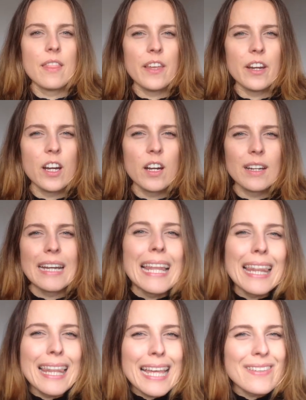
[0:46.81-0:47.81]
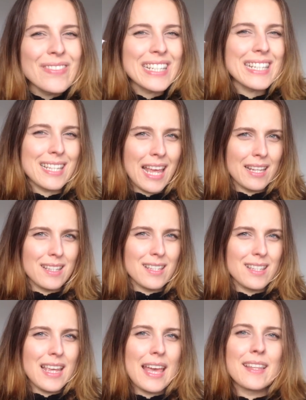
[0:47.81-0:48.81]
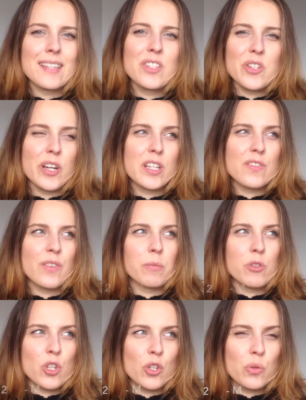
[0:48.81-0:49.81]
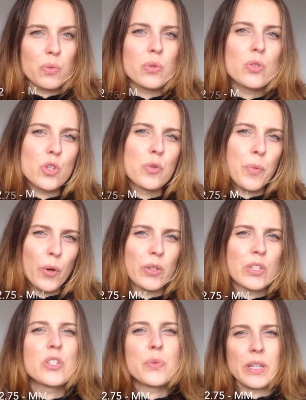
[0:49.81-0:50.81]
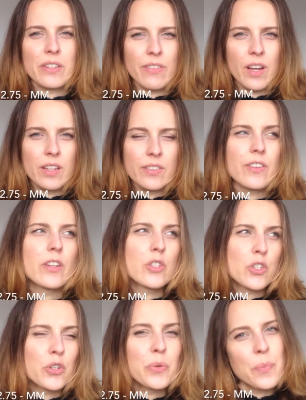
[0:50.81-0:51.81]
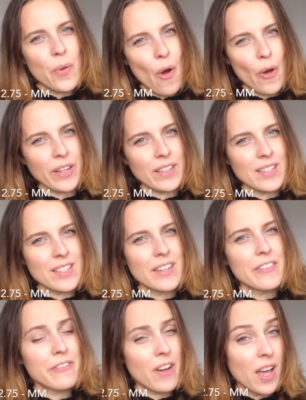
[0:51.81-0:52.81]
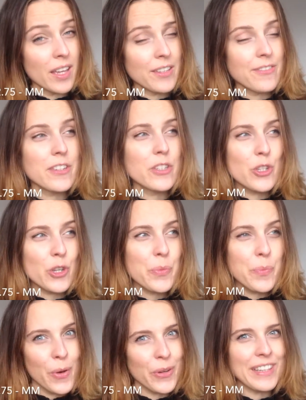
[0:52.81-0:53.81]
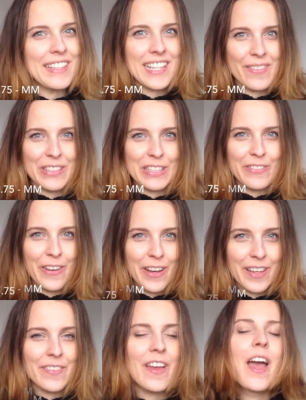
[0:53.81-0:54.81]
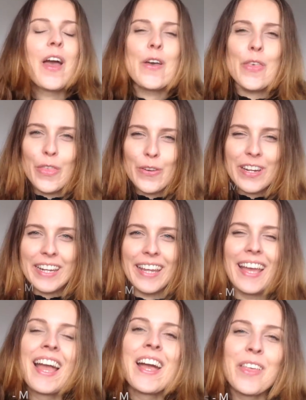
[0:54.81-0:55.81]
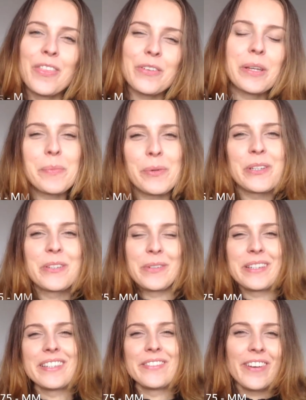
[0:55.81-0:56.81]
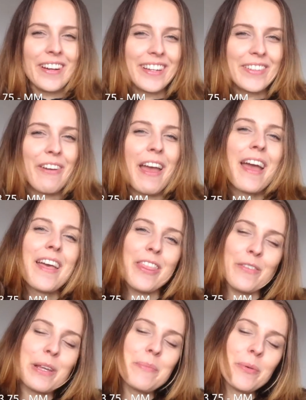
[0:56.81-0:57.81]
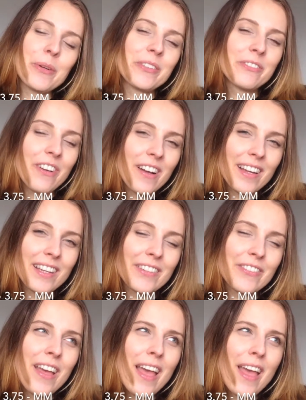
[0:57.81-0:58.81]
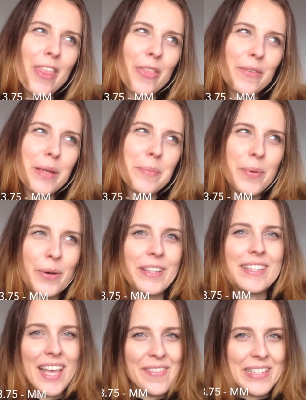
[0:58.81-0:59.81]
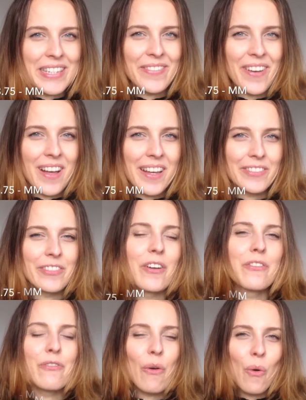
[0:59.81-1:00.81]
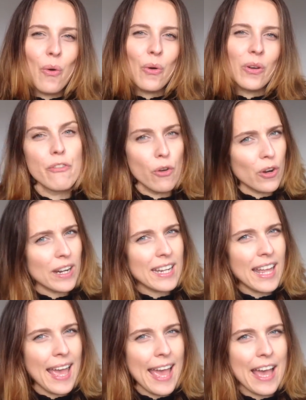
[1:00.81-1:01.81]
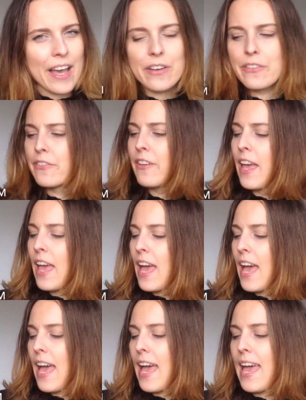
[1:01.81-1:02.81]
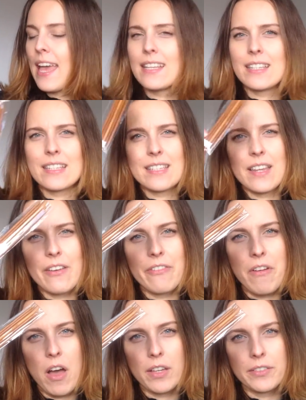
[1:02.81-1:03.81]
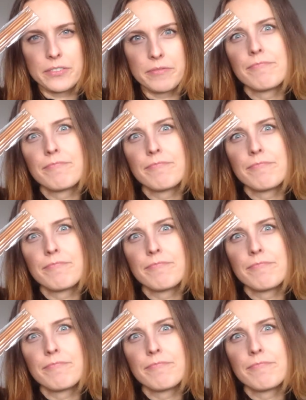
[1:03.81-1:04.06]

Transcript: There are 11 sets and it starts from 2, 2.25, 2.5, 2.75, 3, 3.25, 3.5, 3.75, four, four and a half, and five.